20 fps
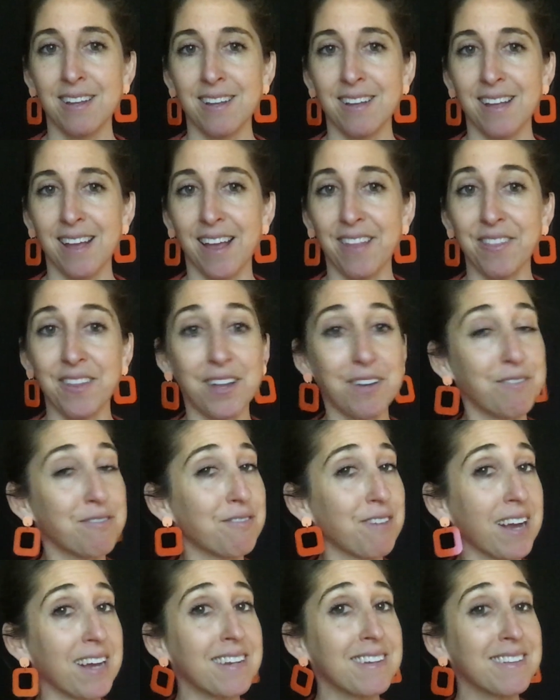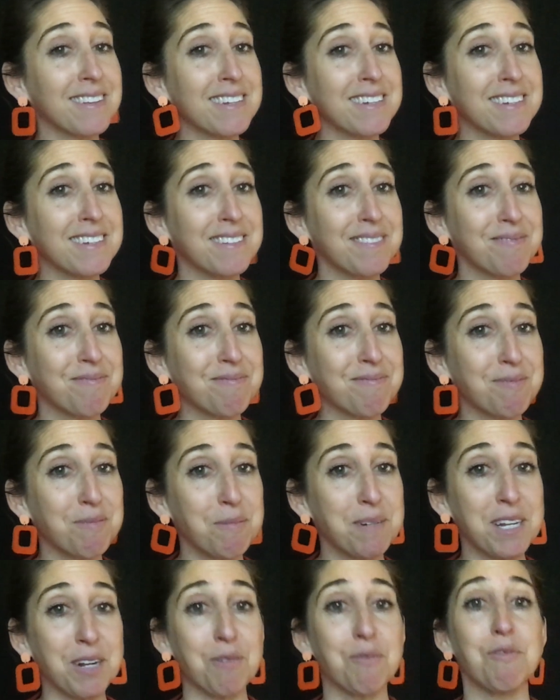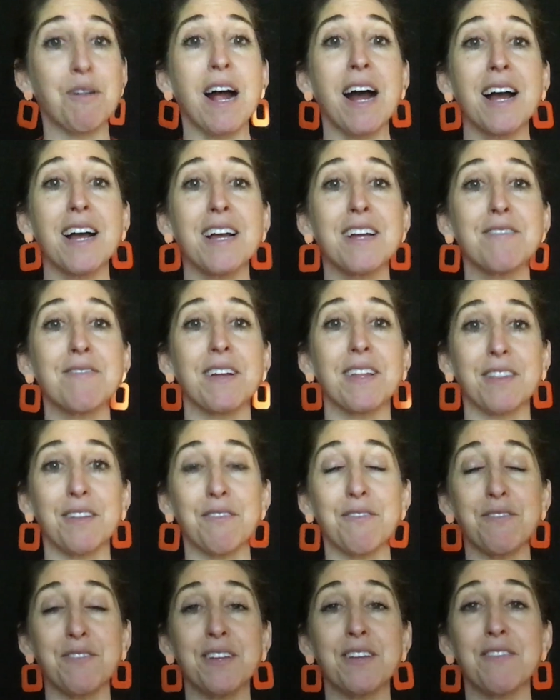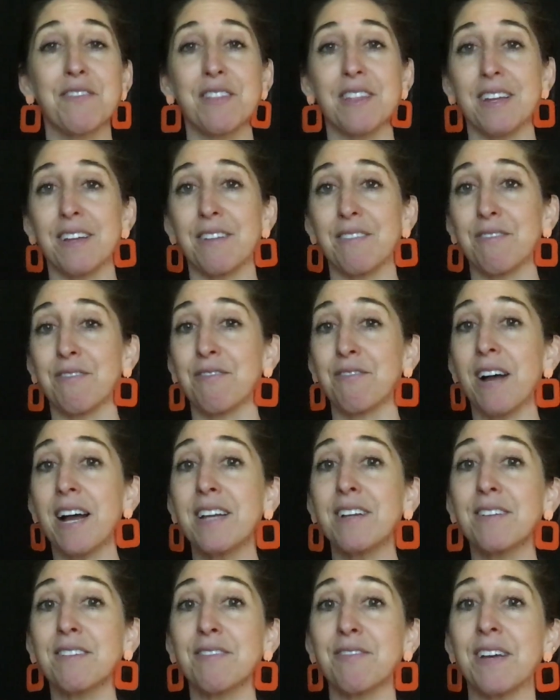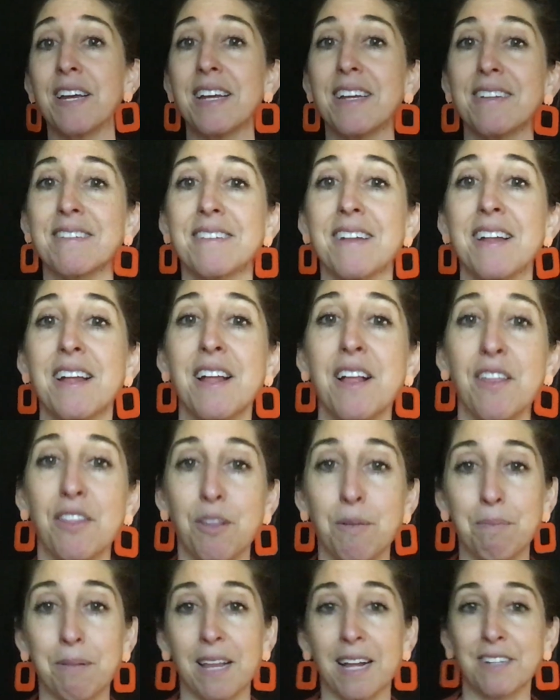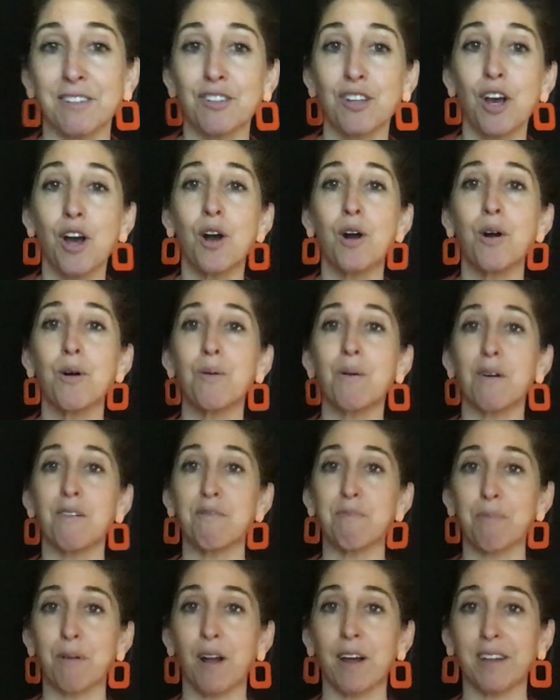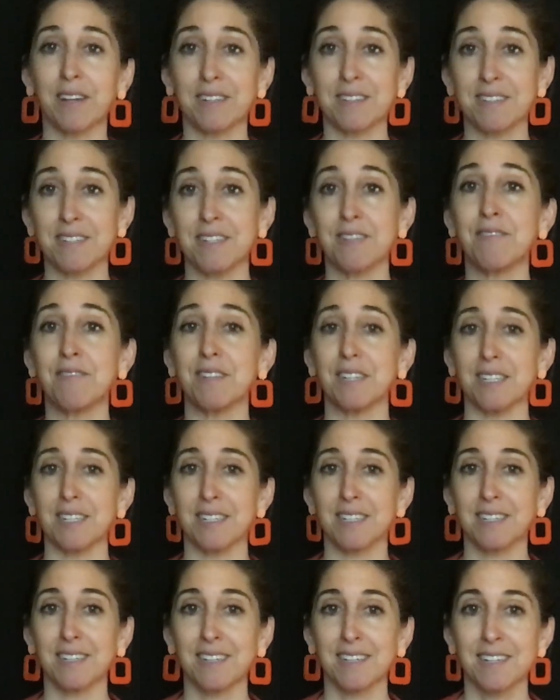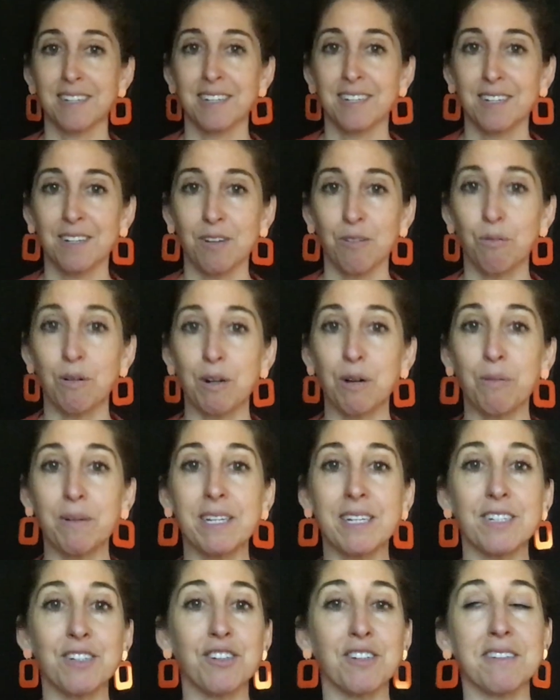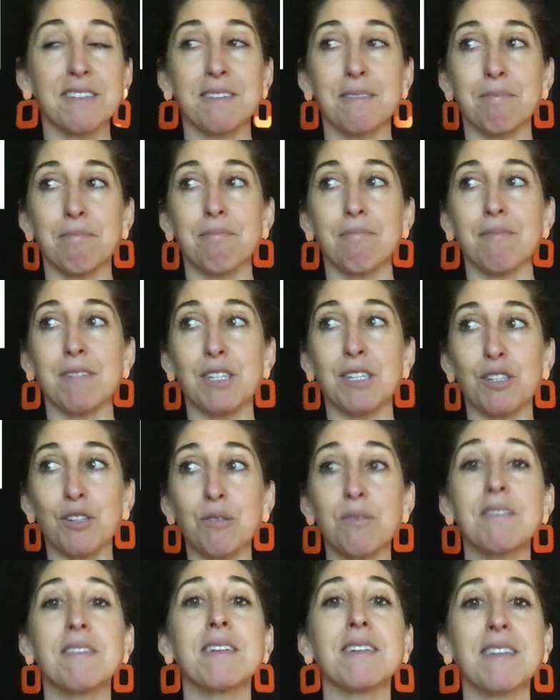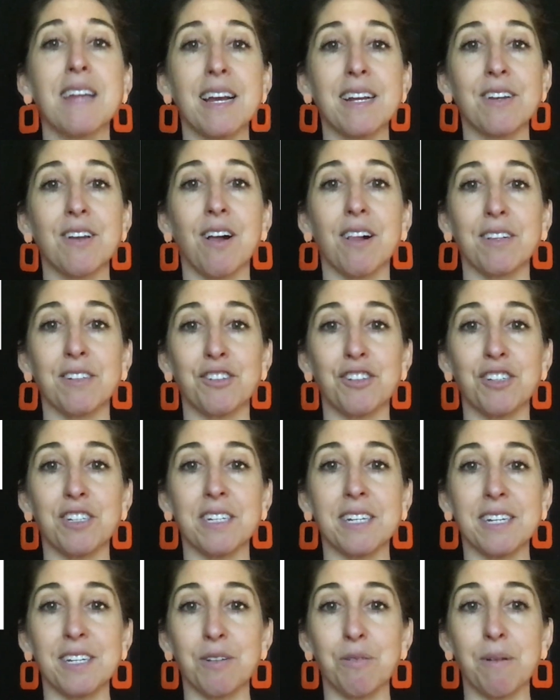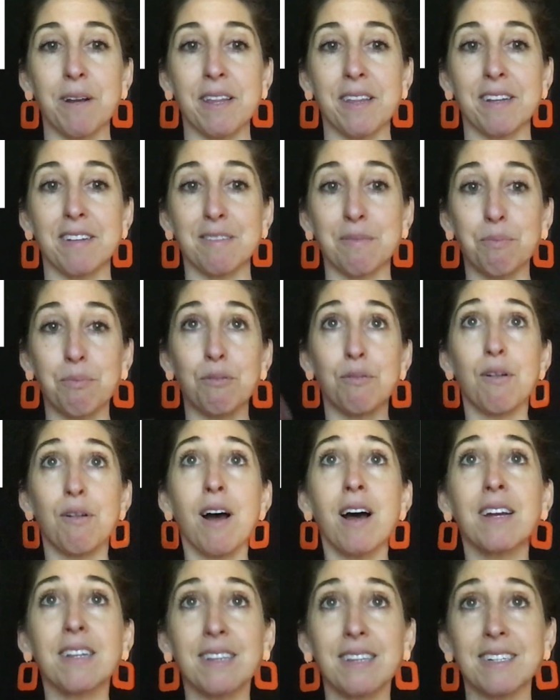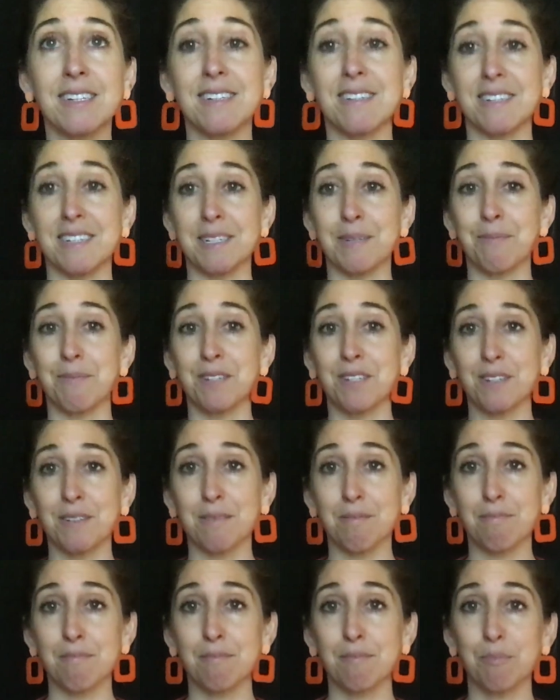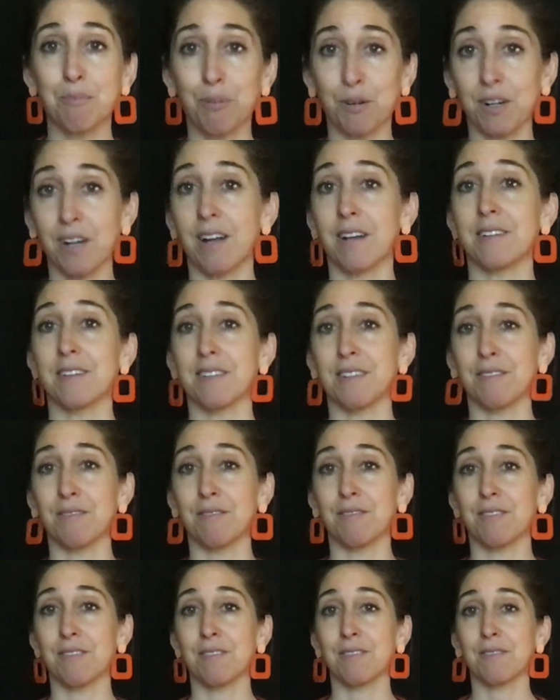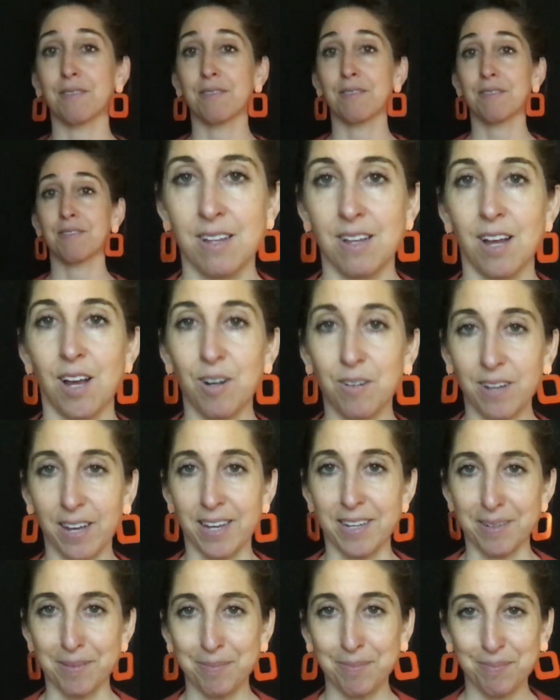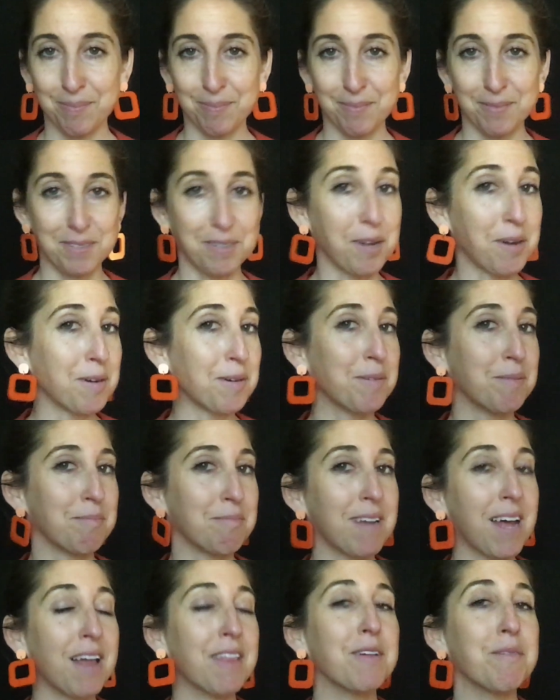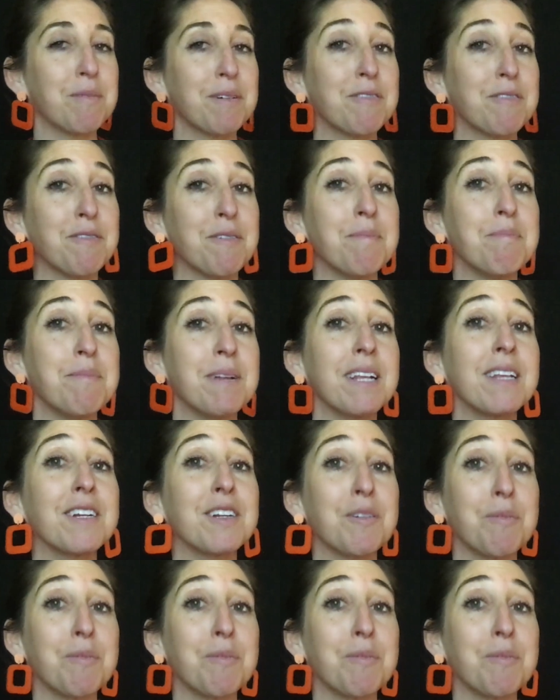And then finally, we arrive at the fifth and final phase, the Plateau of Productivity, where we can just use the technology in a way that is broadly deemed productive. Okay, so now that we're familiar